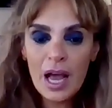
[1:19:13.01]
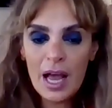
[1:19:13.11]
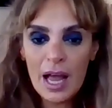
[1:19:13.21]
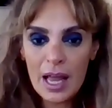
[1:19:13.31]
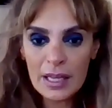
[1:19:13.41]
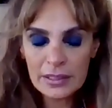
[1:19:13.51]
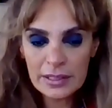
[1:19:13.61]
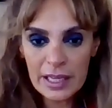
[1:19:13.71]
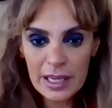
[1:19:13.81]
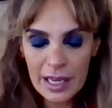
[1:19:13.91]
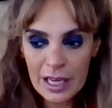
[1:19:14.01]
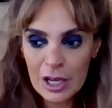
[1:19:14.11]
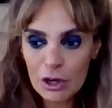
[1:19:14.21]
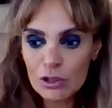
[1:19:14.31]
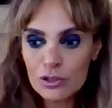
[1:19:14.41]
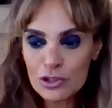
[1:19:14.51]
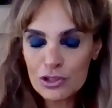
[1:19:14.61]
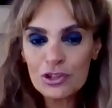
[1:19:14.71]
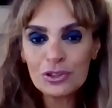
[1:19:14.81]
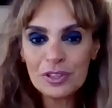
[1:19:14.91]
and also
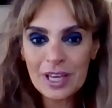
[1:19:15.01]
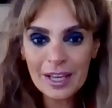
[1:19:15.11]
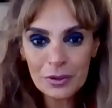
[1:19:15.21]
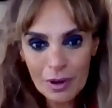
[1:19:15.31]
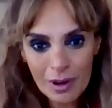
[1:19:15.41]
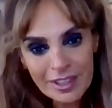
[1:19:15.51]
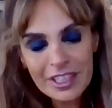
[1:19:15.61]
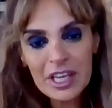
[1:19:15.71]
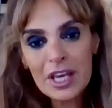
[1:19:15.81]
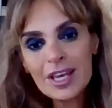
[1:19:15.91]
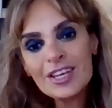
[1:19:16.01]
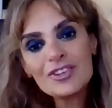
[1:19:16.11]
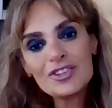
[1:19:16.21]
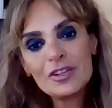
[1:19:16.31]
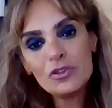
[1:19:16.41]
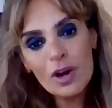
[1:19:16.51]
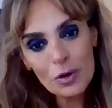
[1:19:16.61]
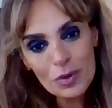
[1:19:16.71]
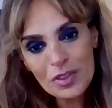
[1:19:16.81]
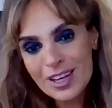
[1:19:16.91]
show that you are engaged and you
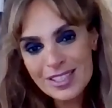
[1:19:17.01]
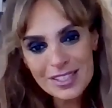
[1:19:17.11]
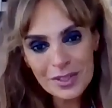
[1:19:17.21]
are with us.